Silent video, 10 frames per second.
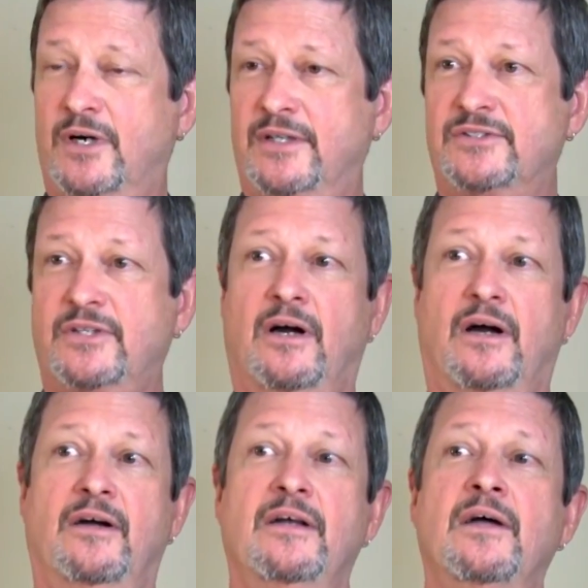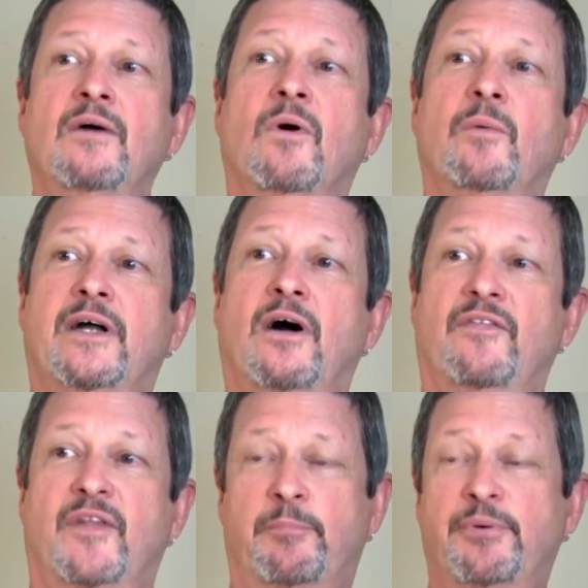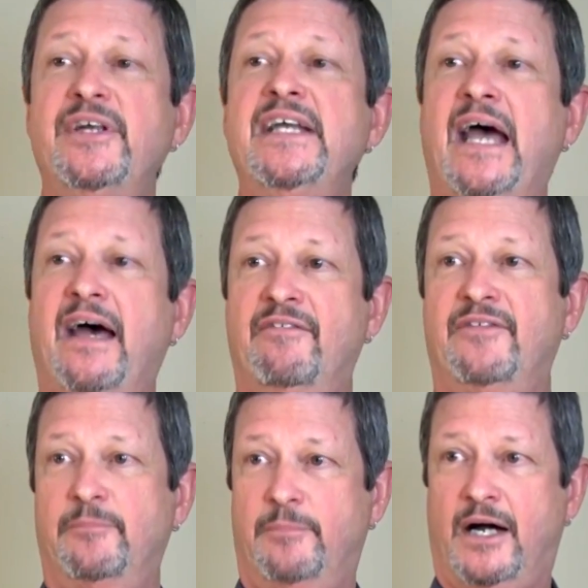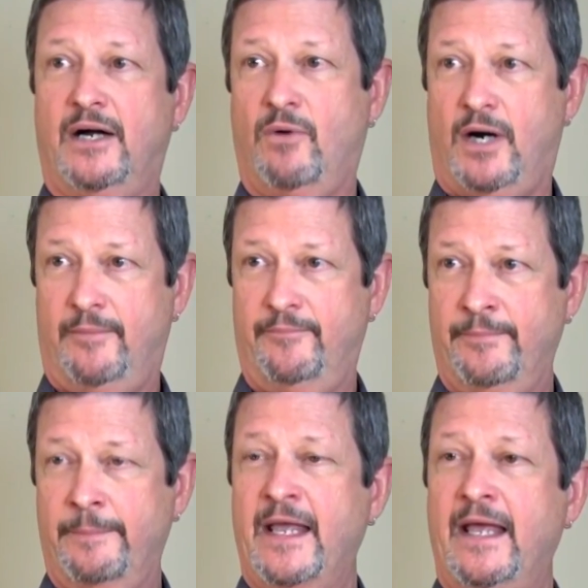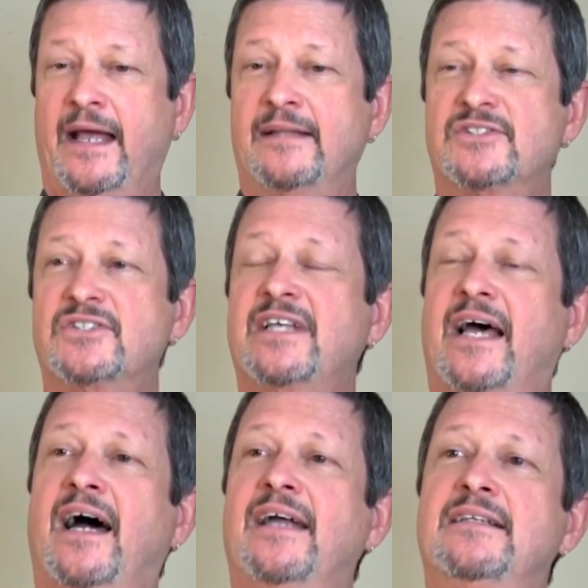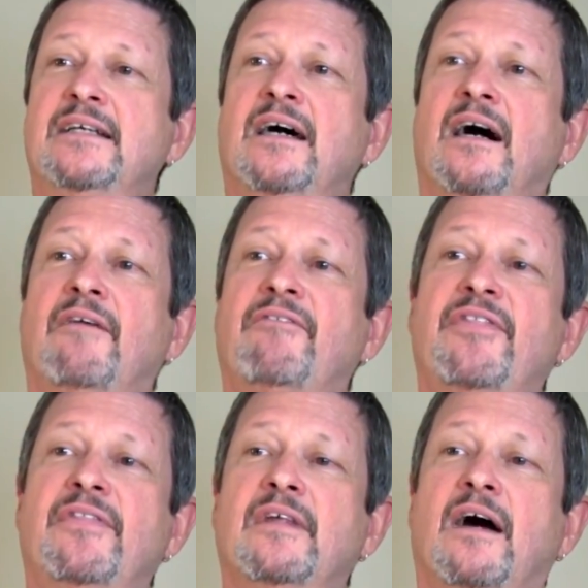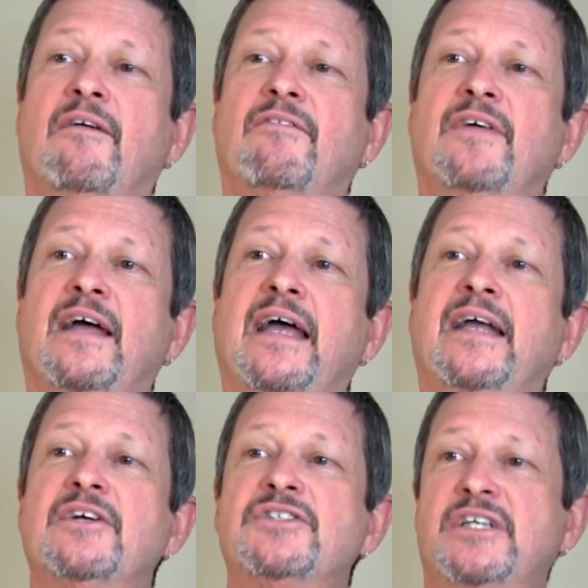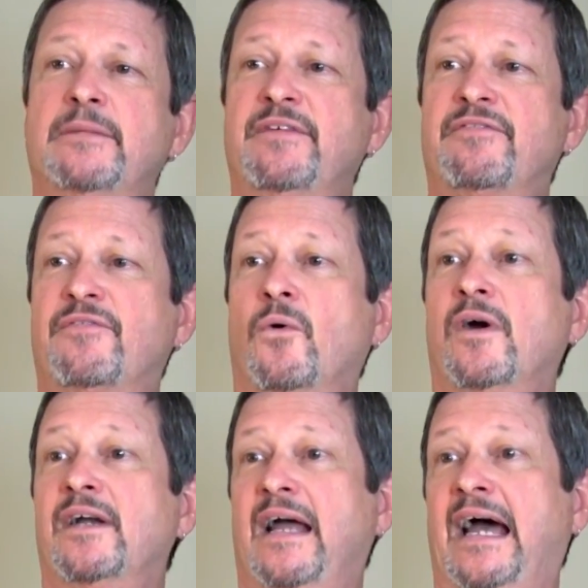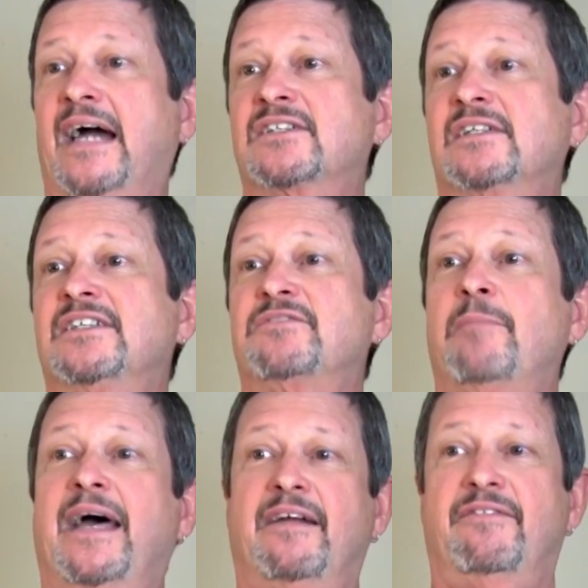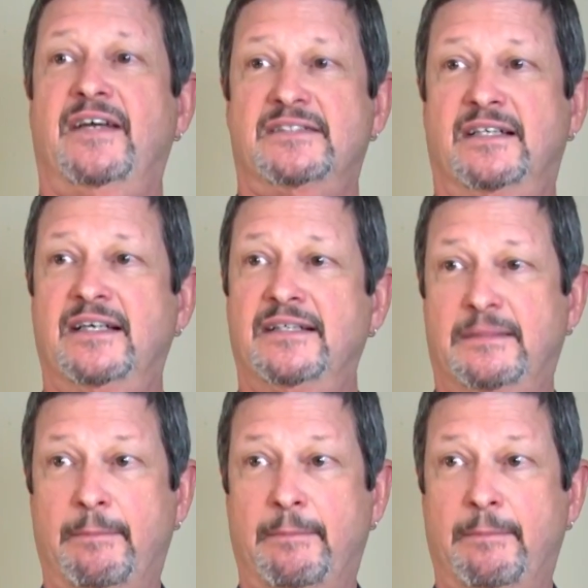ones are what we call the pre-heaven Bagua. And this is that idea of energy before it actually is manifested into